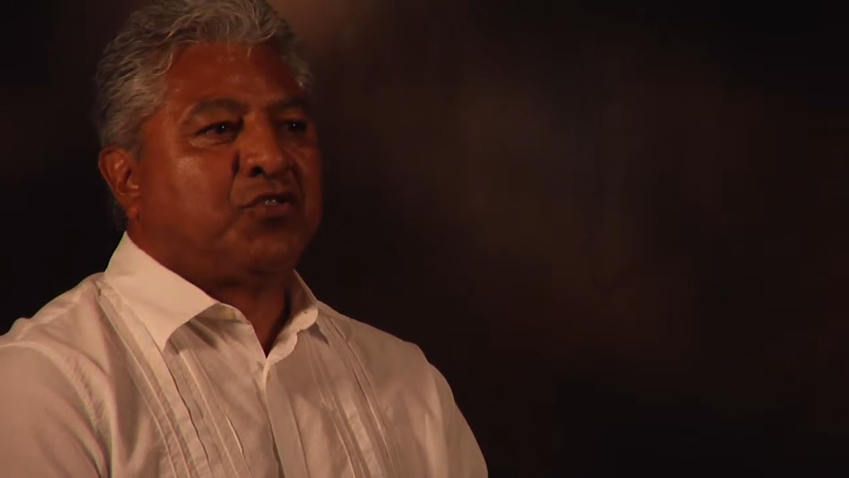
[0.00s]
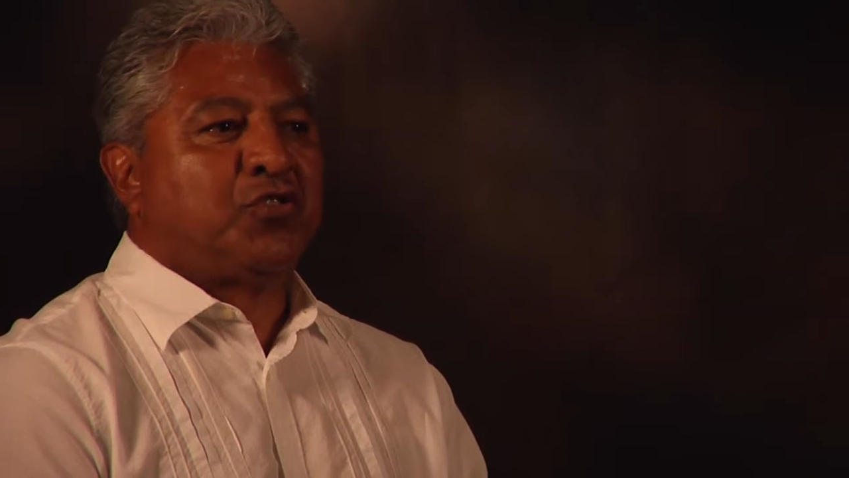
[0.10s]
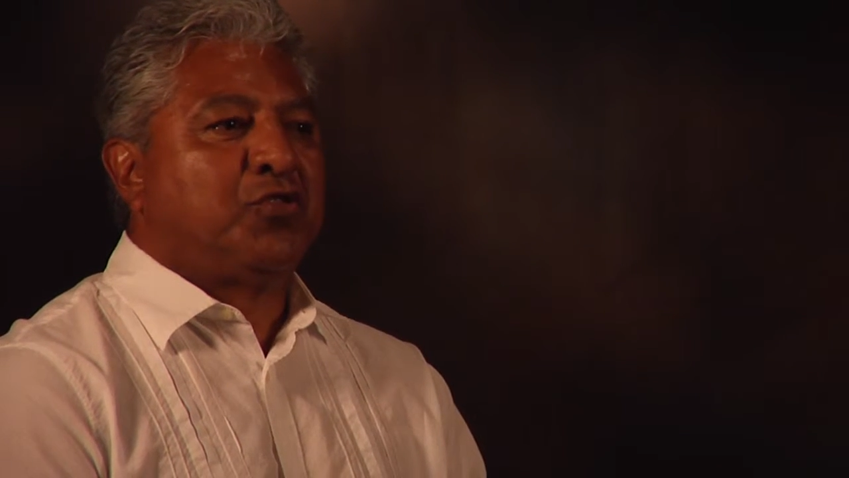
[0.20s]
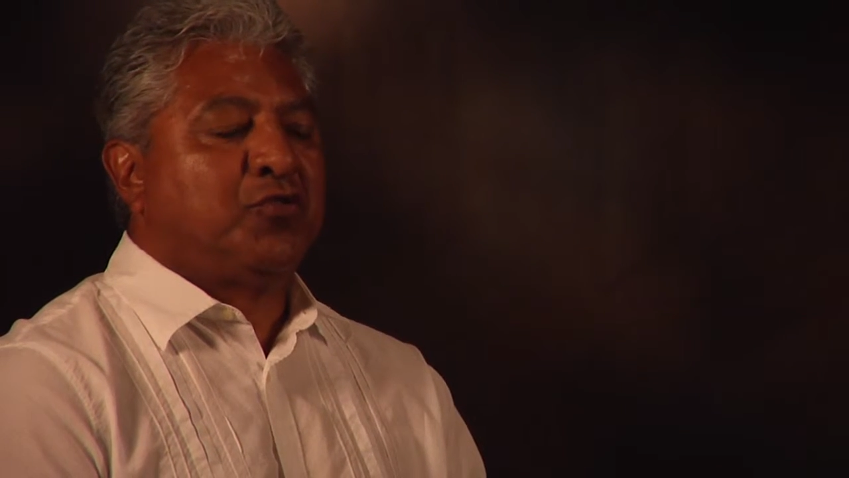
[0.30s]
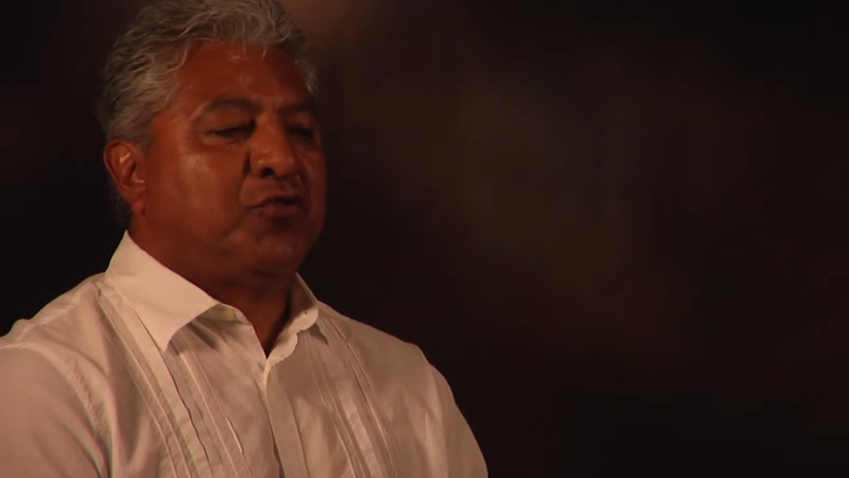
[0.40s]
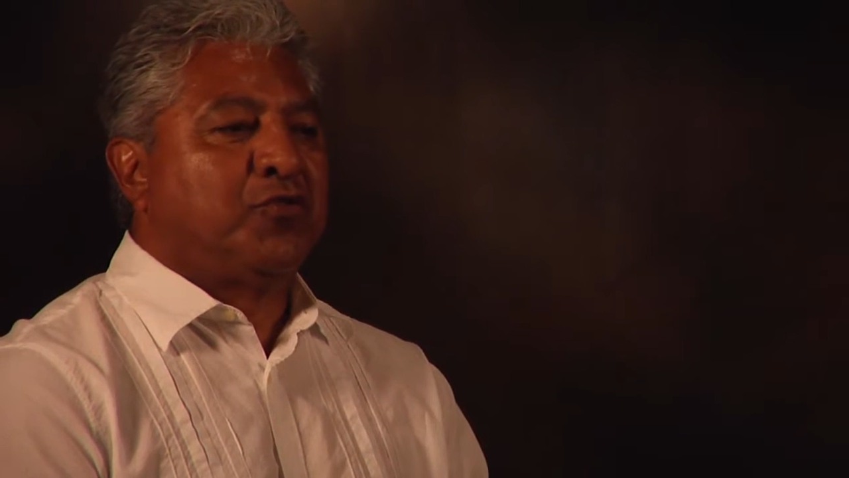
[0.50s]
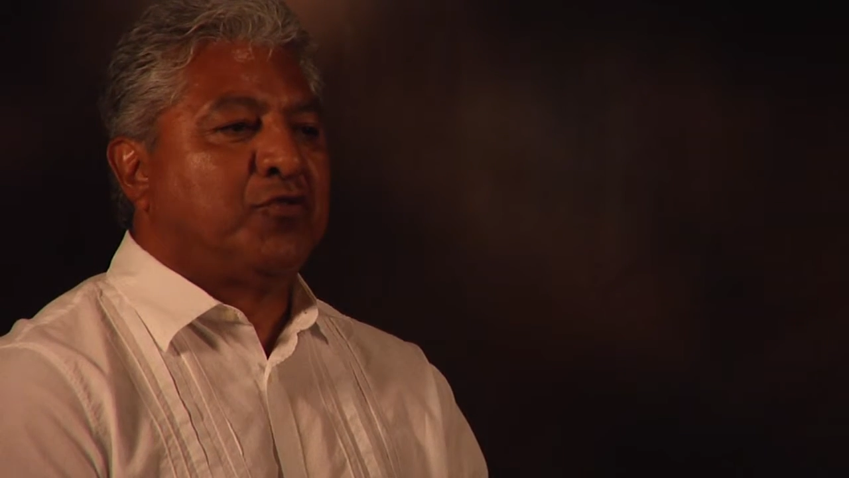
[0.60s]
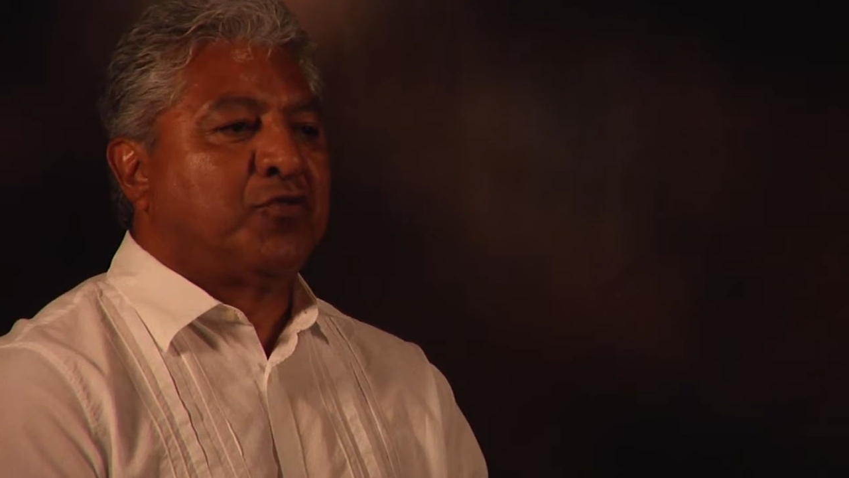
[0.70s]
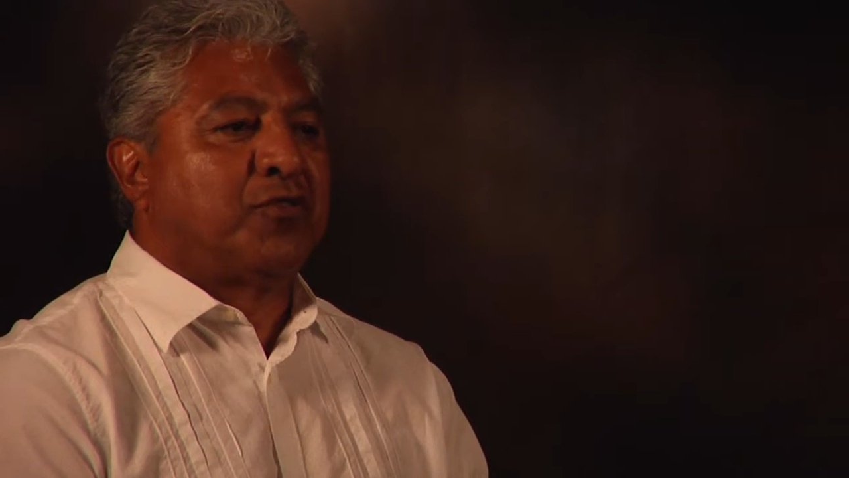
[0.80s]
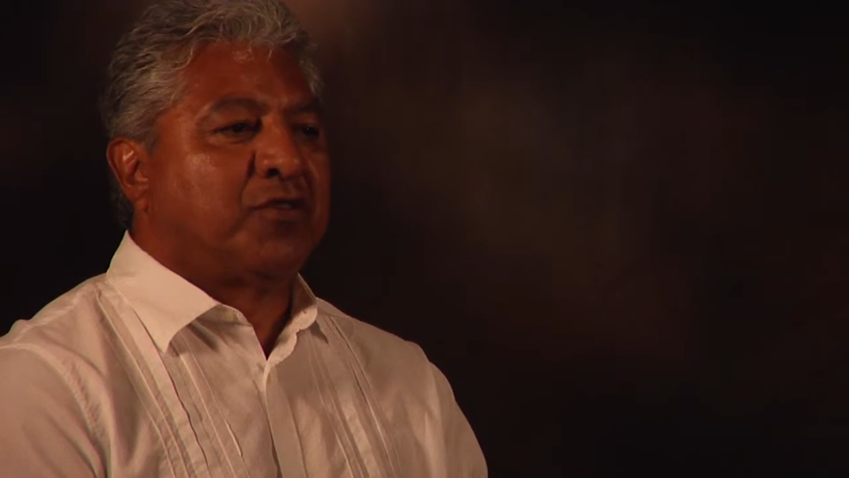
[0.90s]

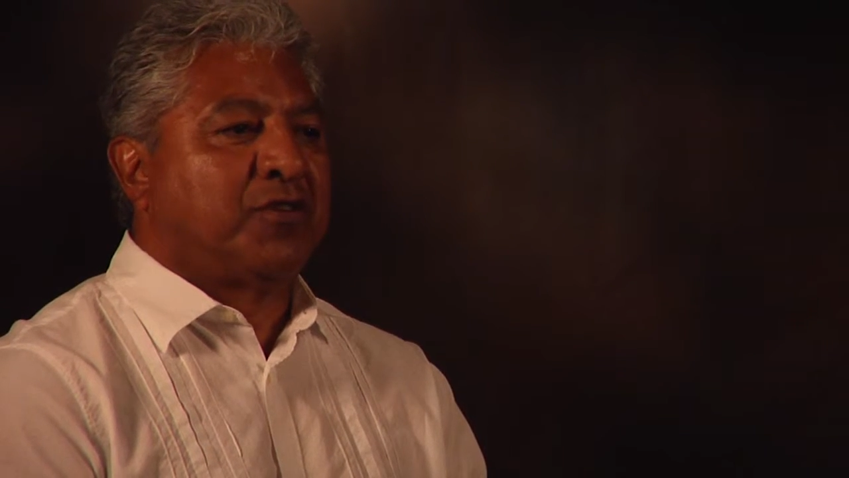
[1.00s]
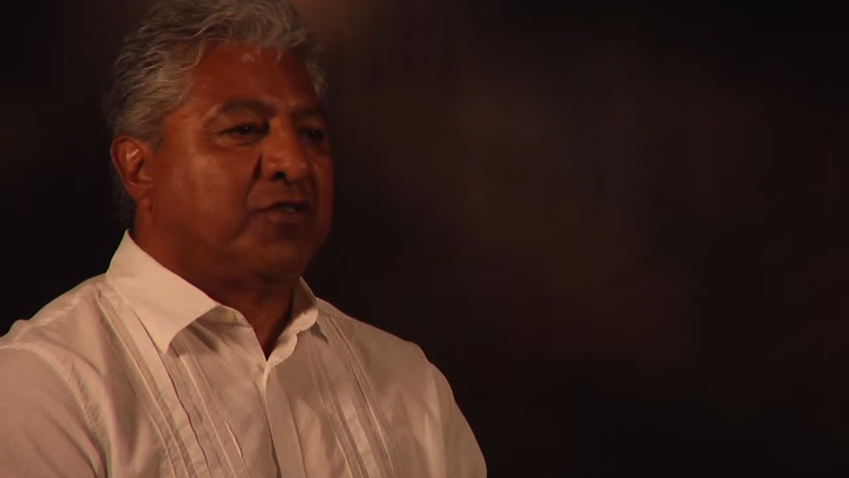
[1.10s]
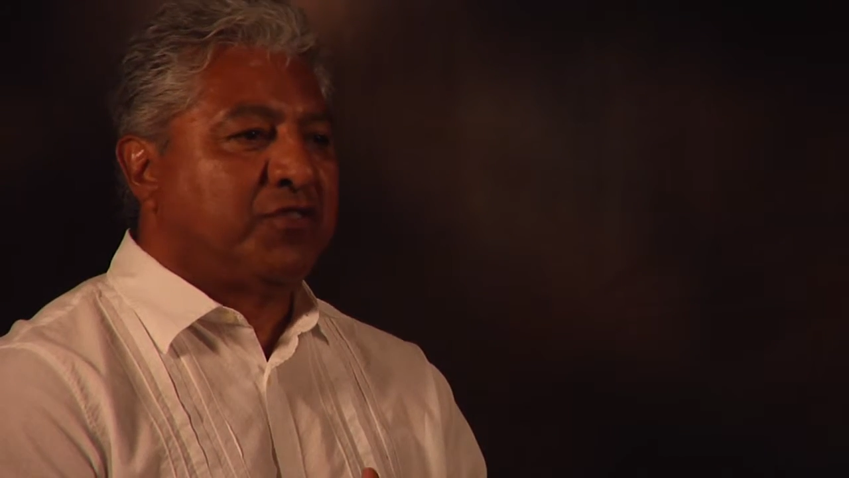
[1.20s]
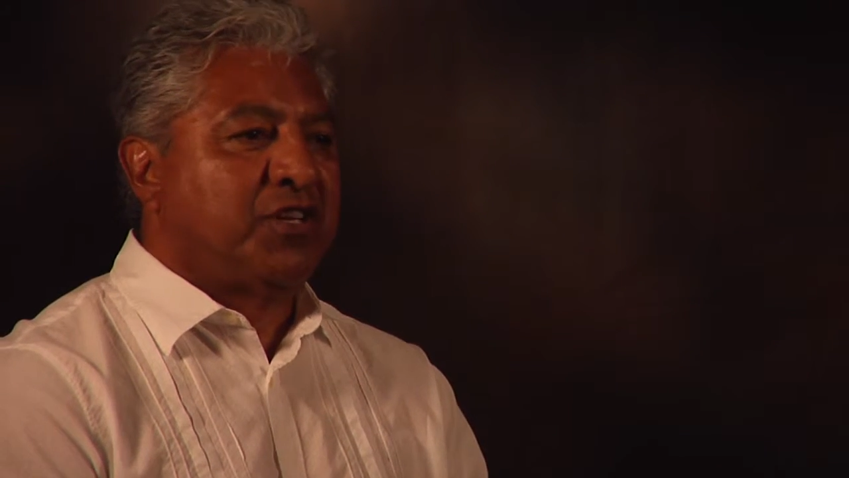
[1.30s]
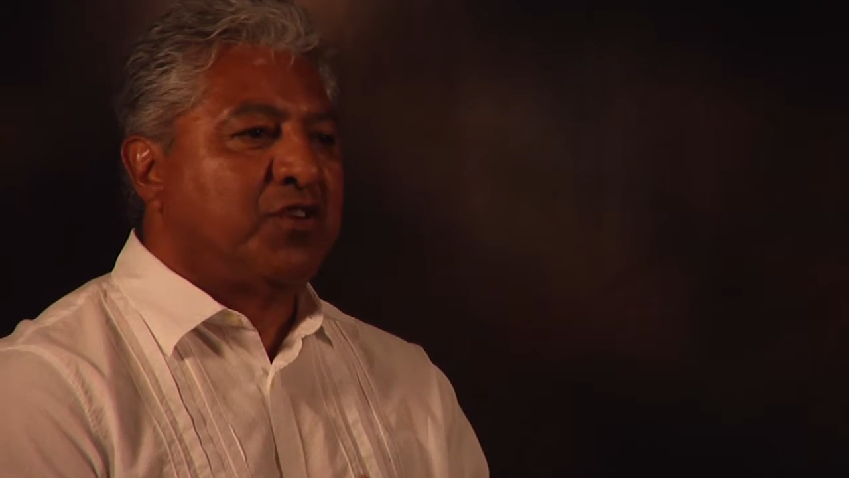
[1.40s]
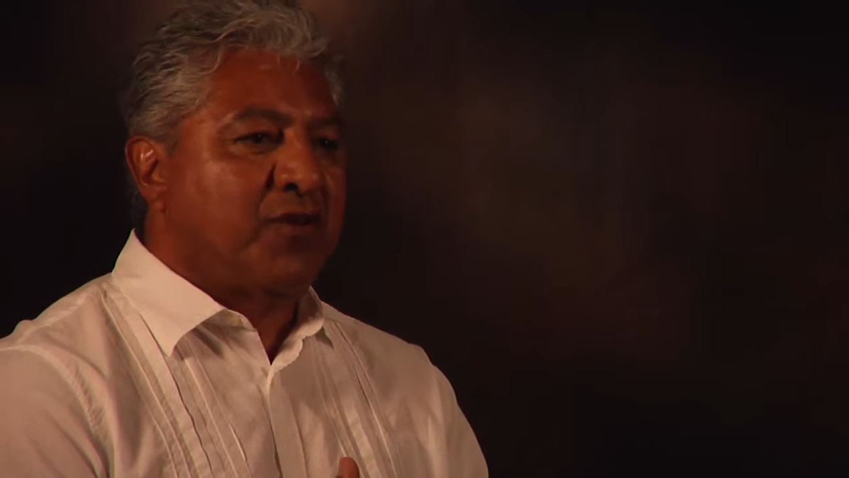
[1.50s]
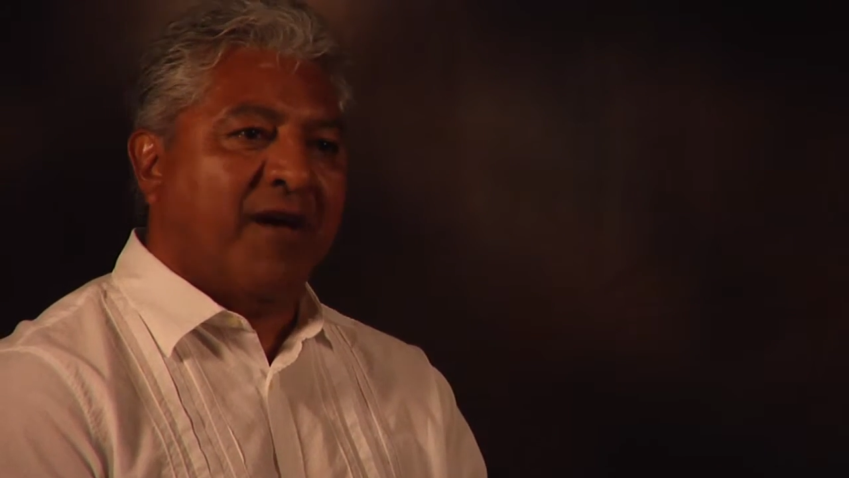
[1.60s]
to continue